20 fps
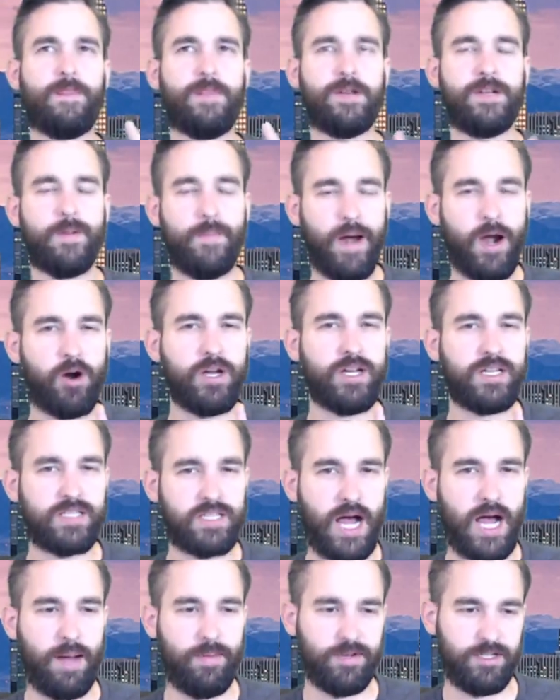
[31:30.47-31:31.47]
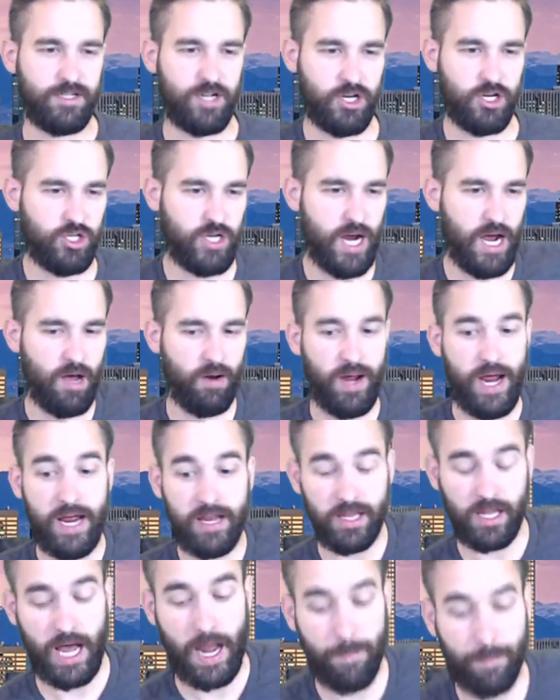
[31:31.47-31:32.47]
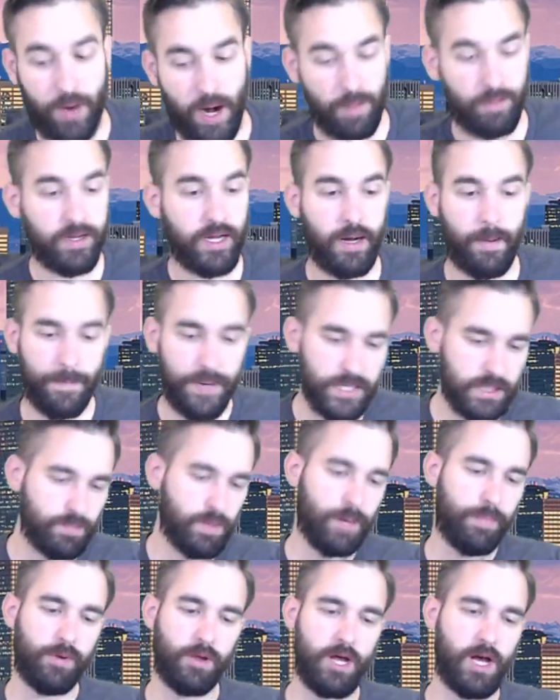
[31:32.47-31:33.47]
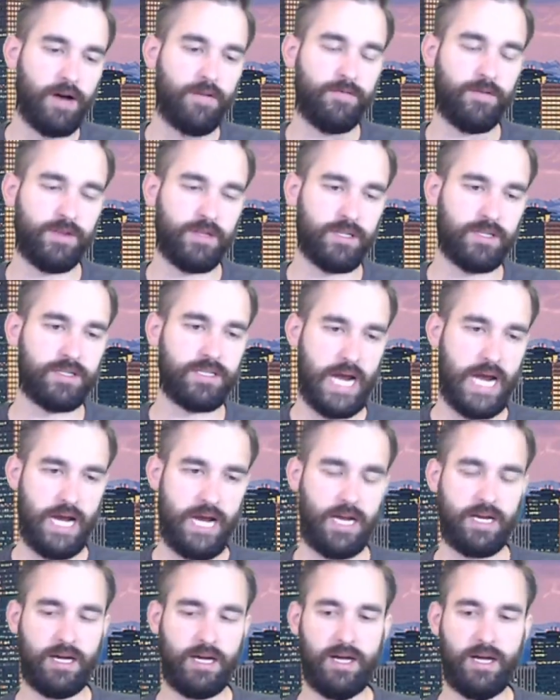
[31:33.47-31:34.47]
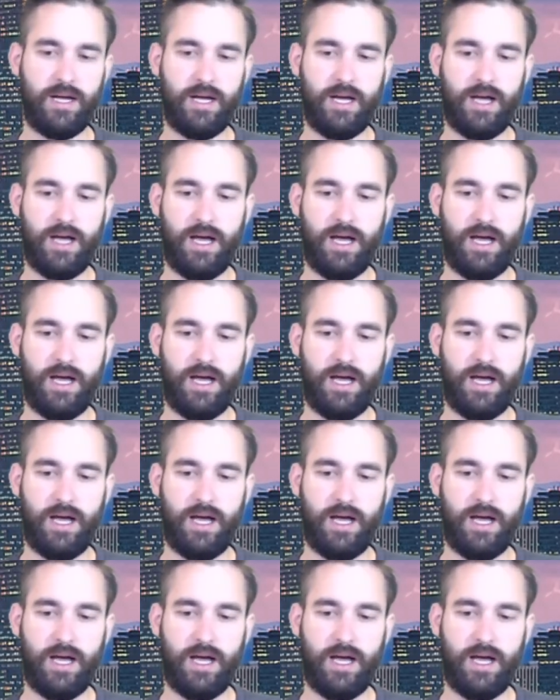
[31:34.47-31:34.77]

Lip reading: The Demaryius Thomas touchdown, and I'm probably going to piss people off with this take.